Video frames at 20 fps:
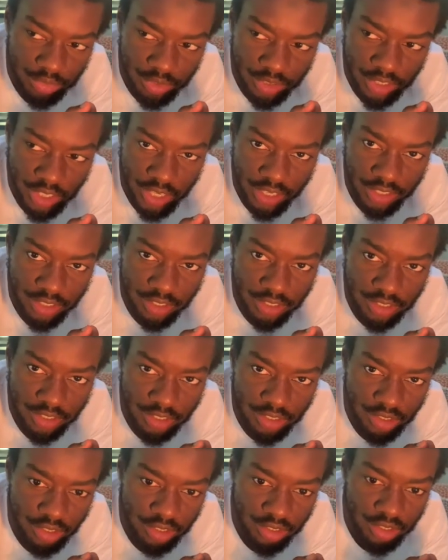like
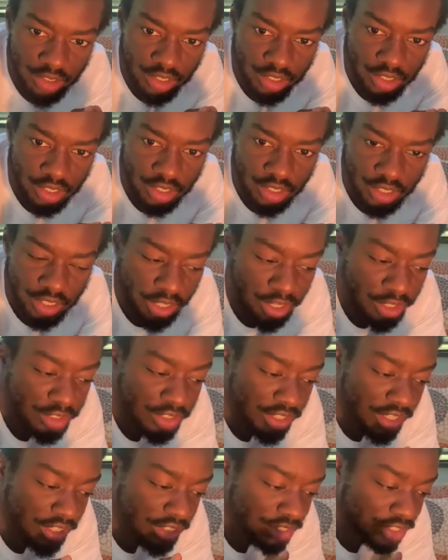the
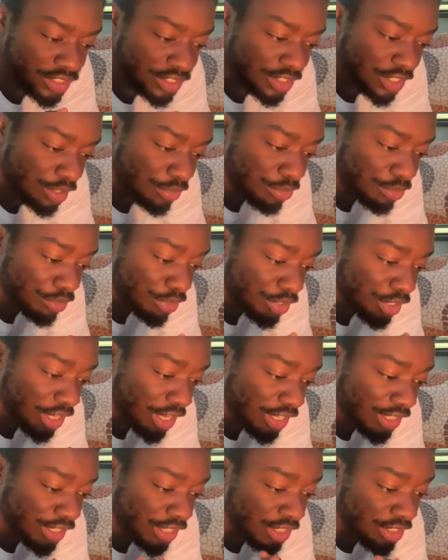healthcare system, I
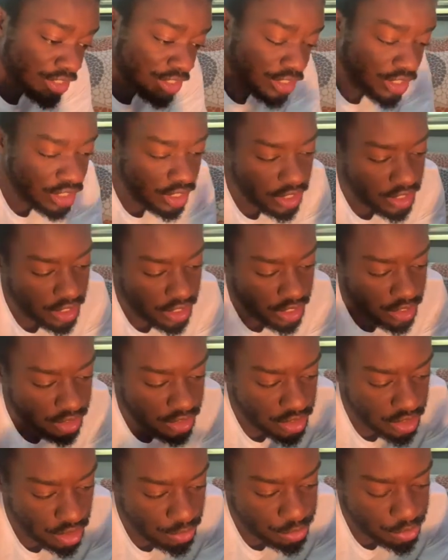guess, in
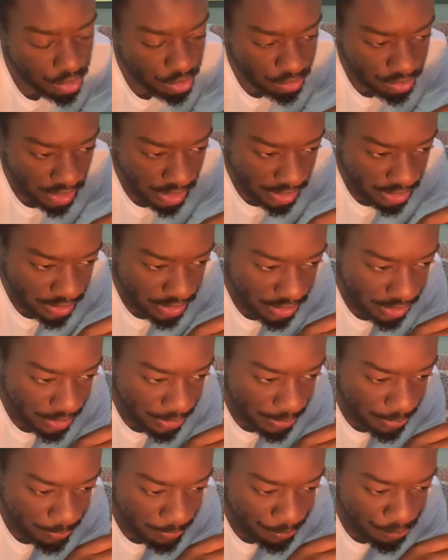terms of like
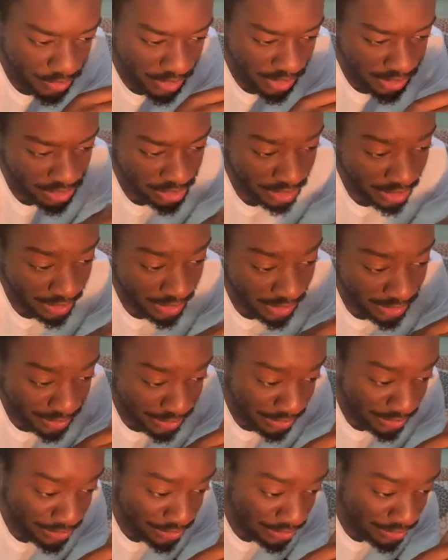Nigerian
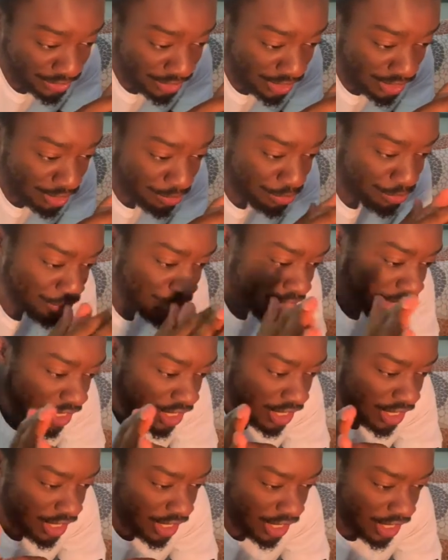healthcare system
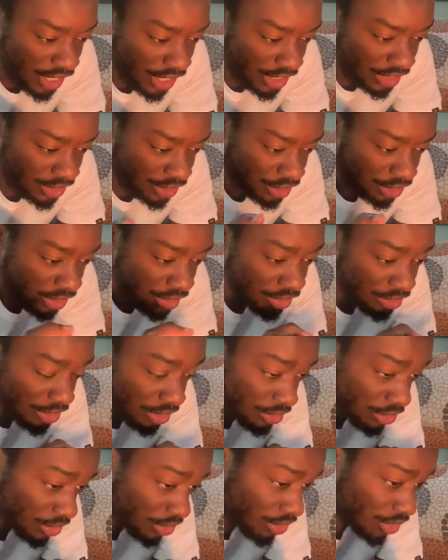and the healthcare
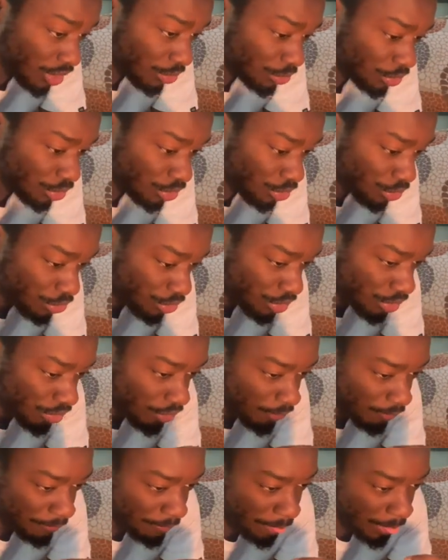system in the UK.
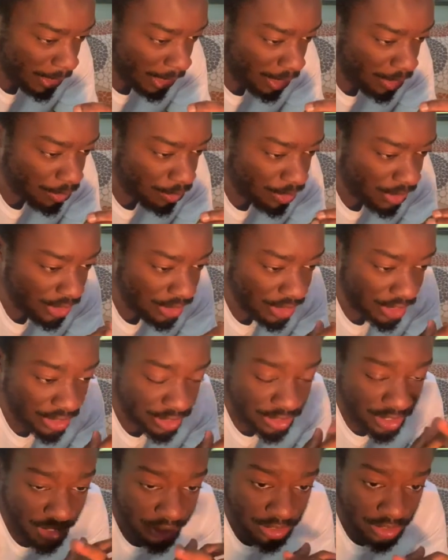I know that the
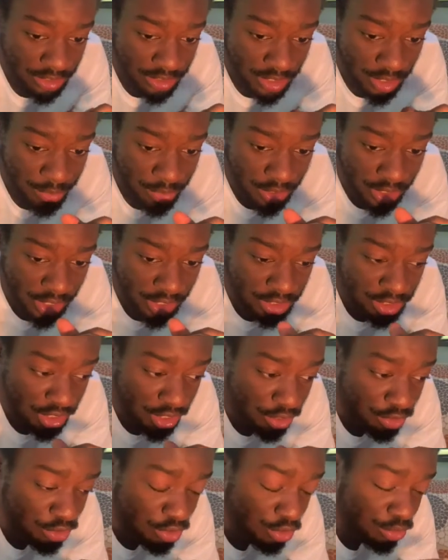healthcare system in Nigeria
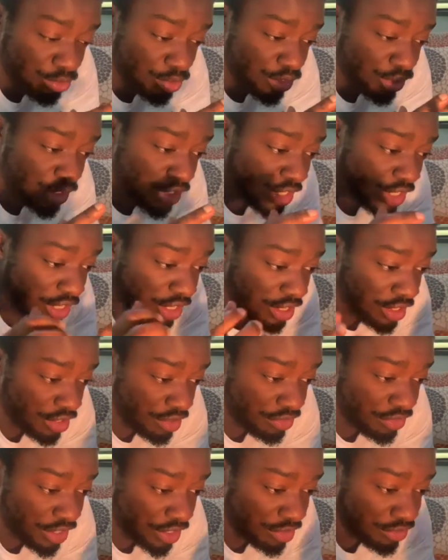used to be
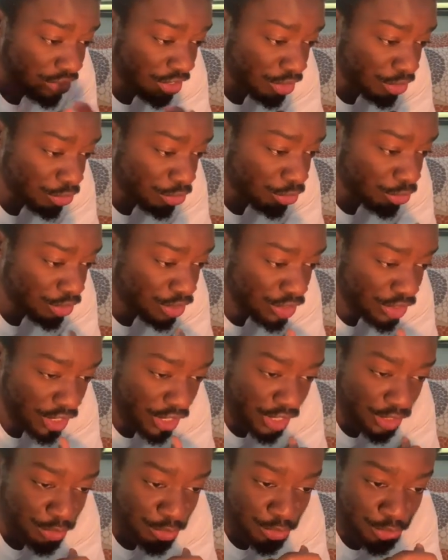very, very good. I
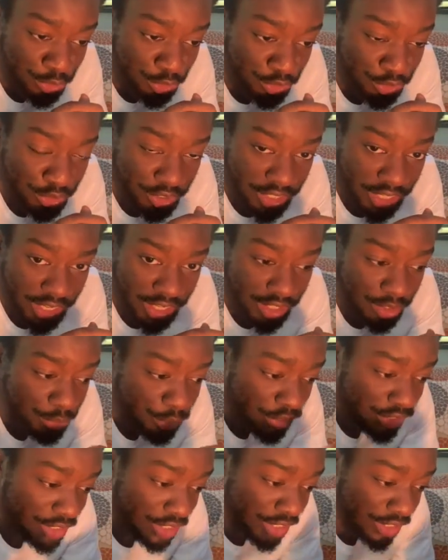don't know, like,
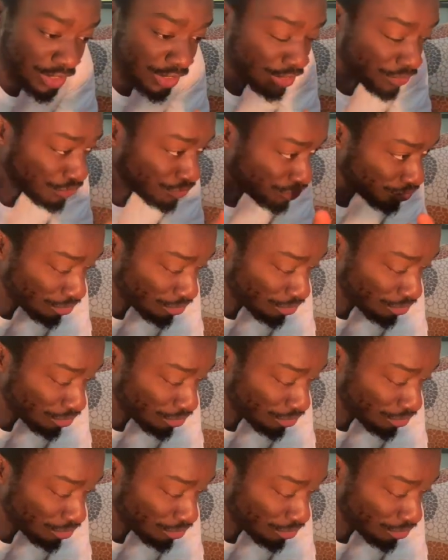but then